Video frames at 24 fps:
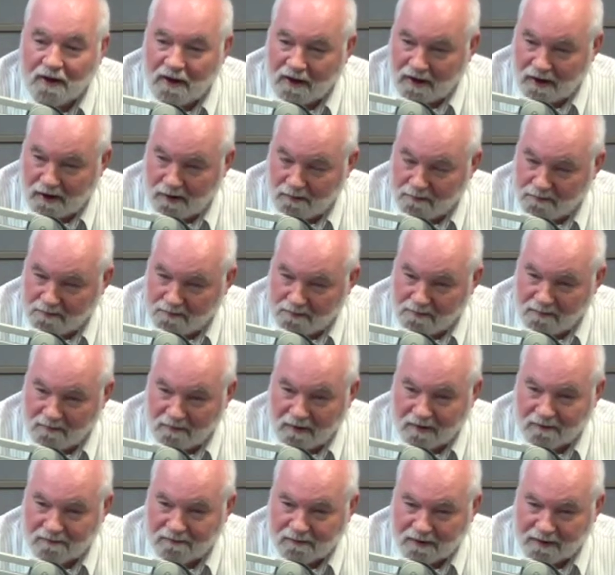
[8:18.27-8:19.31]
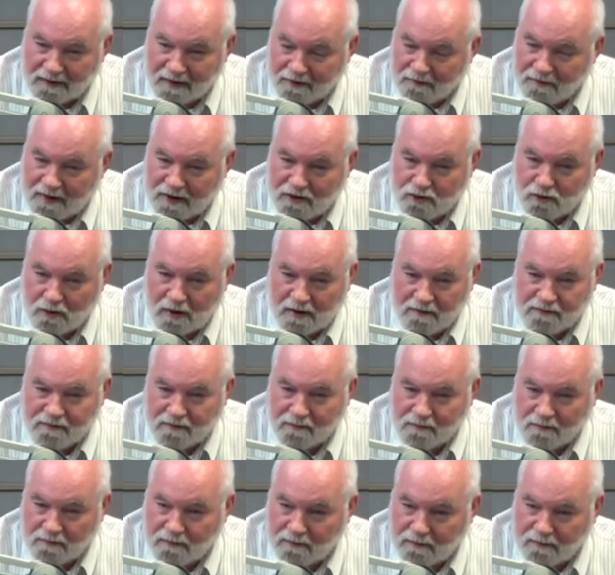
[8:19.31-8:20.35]
when they graduate
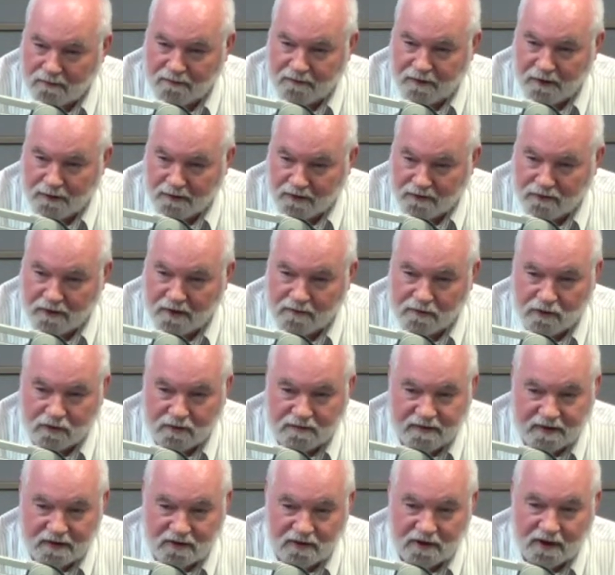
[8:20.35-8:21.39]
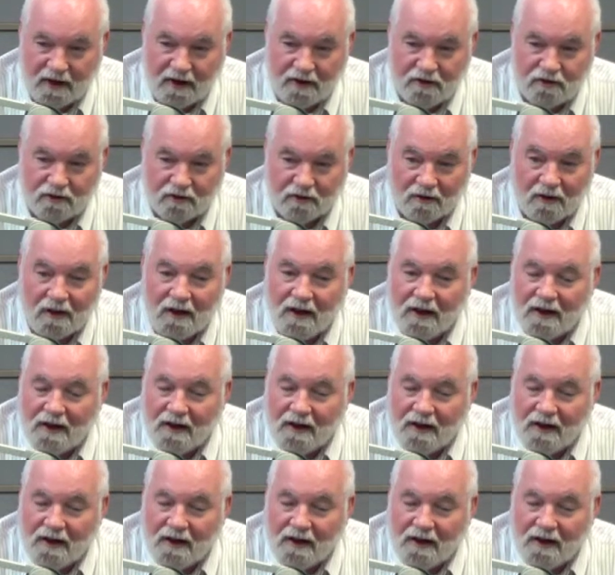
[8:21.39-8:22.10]
from various levels of education.